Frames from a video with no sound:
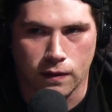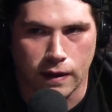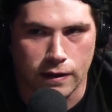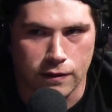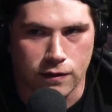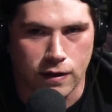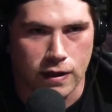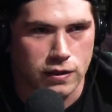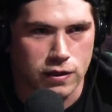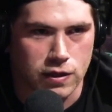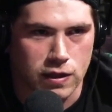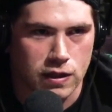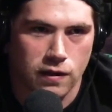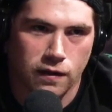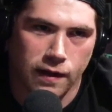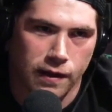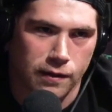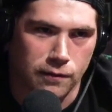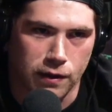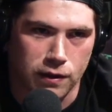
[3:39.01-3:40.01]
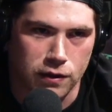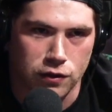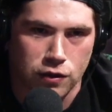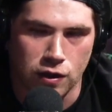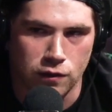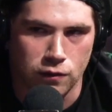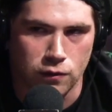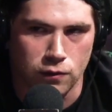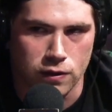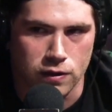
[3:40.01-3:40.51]
they just need to let Ricochet
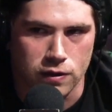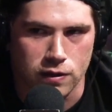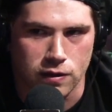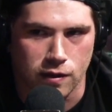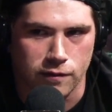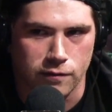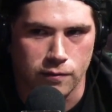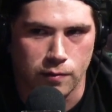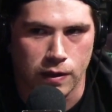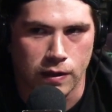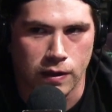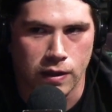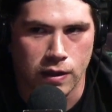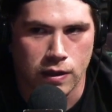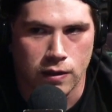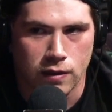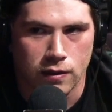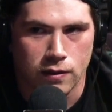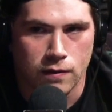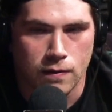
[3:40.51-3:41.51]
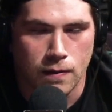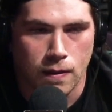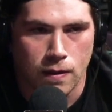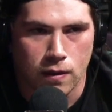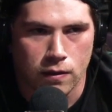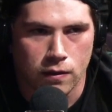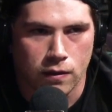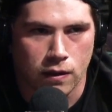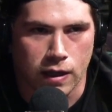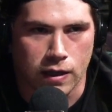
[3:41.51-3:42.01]
do this stuff, but mm-hmm.
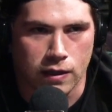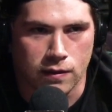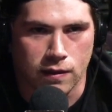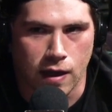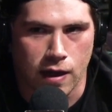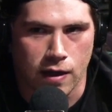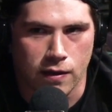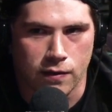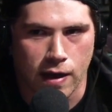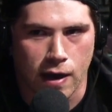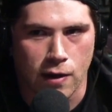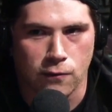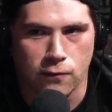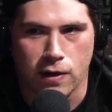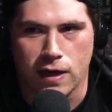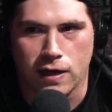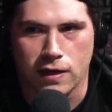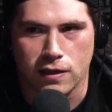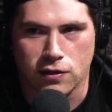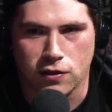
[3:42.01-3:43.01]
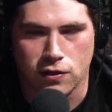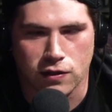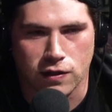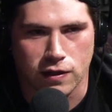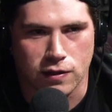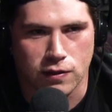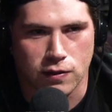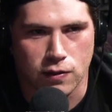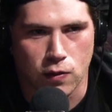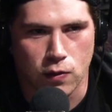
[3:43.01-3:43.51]
like mm-hmm. that that ring is just like
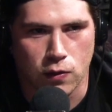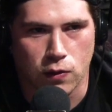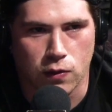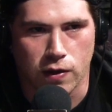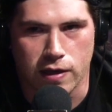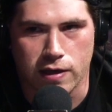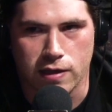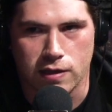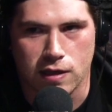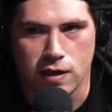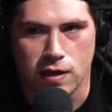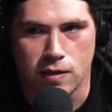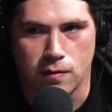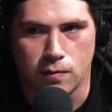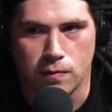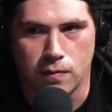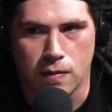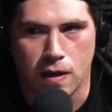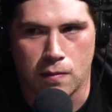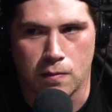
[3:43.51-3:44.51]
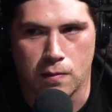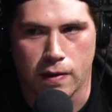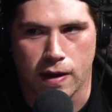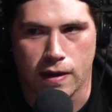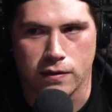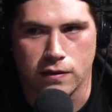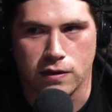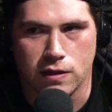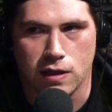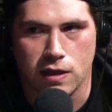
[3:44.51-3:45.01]
so crazy and, and
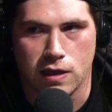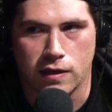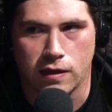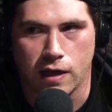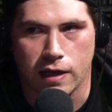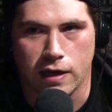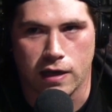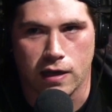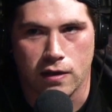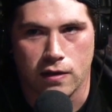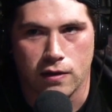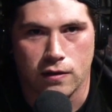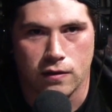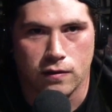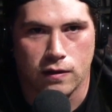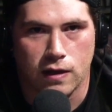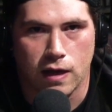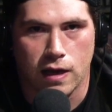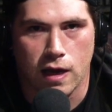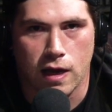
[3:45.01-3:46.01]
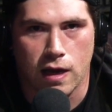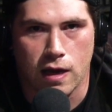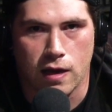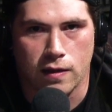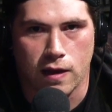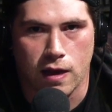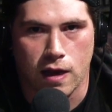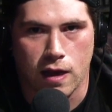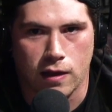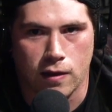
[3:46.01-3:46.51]
bouncy, and like they,
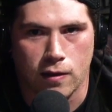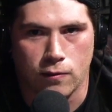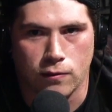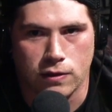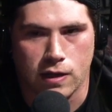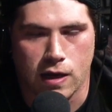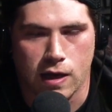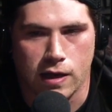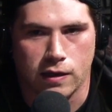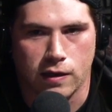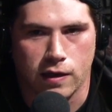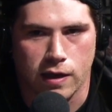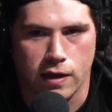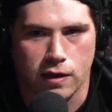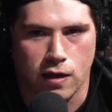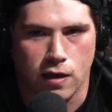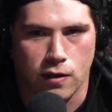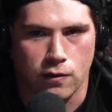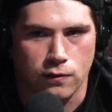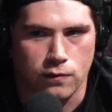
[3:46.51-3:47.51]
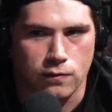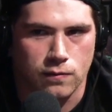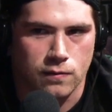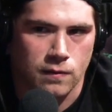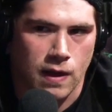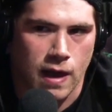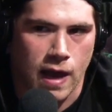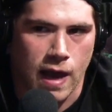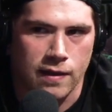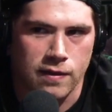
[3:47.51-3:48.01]
they it was kind of like it was
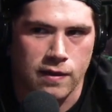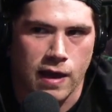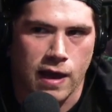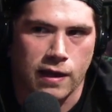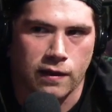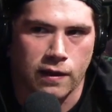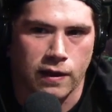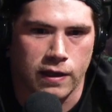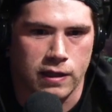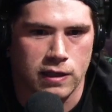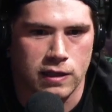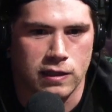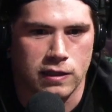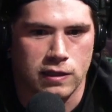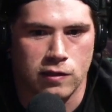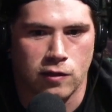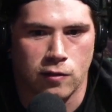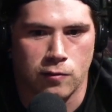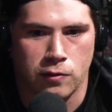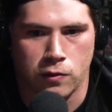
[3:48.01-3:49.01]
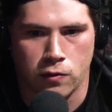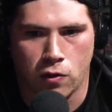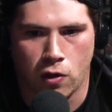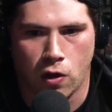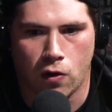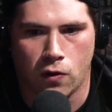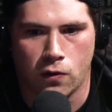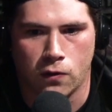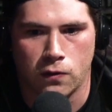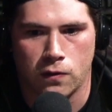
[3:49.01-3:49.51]
had that like E C W
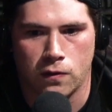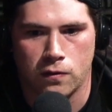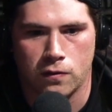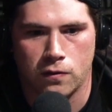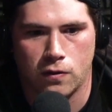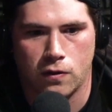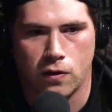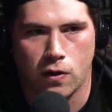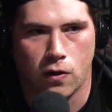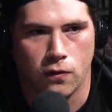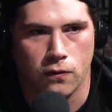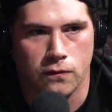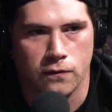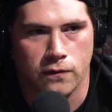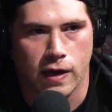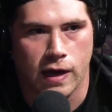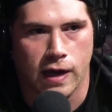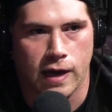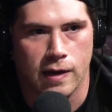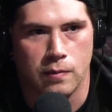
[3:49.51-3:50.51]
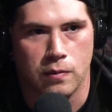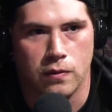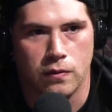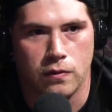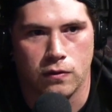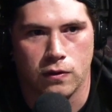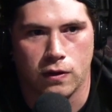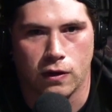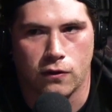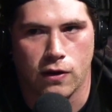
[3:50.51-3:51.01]
cult cult vibe.
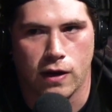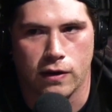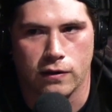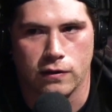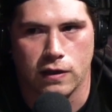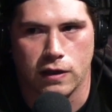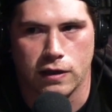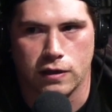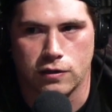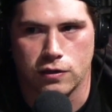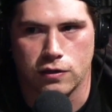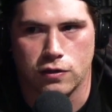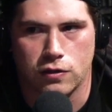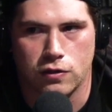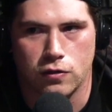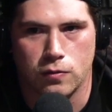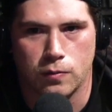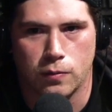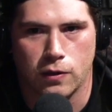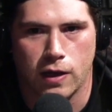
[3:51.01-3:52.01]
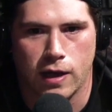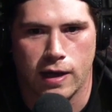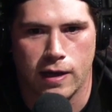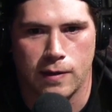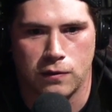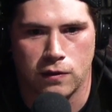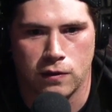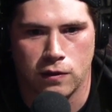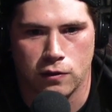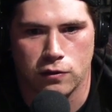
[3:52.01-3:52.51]
The crowd's like just super
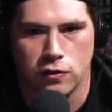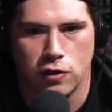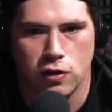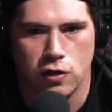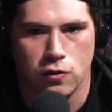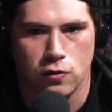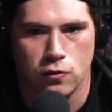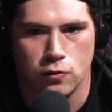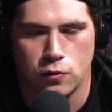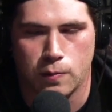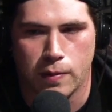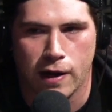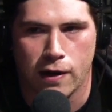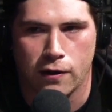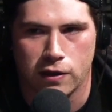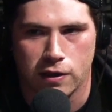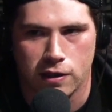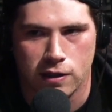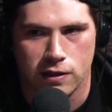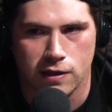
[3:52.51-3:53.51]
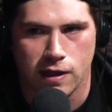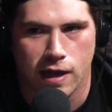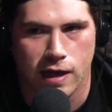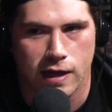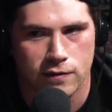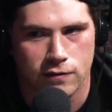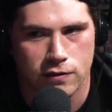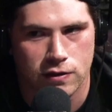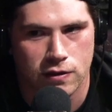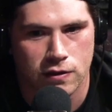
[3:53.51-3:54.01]
hyped, and those huge mm-hmm. balcony
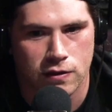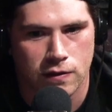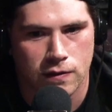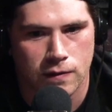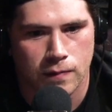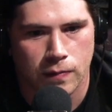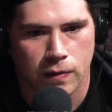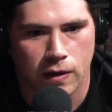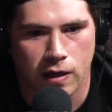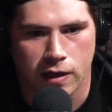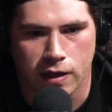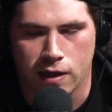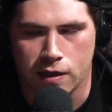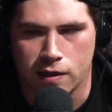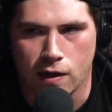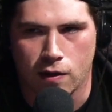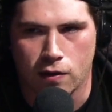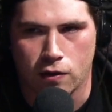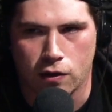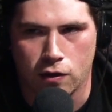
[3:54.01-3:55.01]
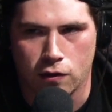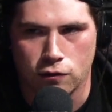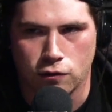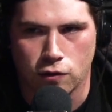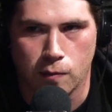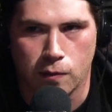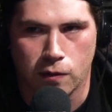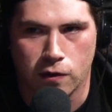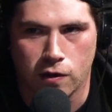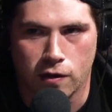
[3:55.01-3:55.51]
dives mm-hmm. like in Helico
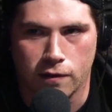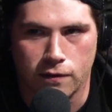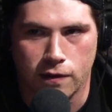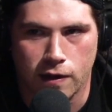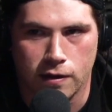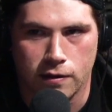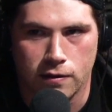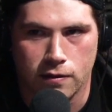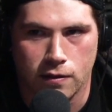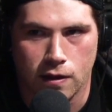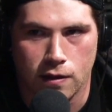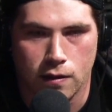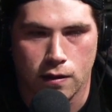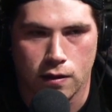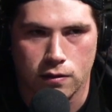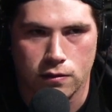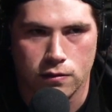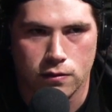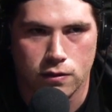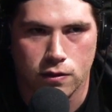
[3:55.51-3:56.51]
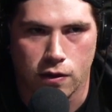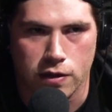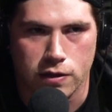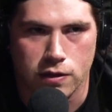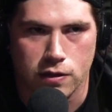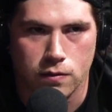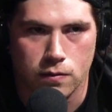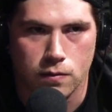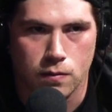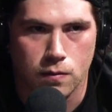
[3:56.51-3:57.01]
jumping off that dude uh, I,
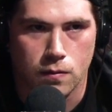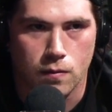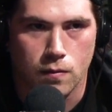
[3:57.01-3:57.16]
that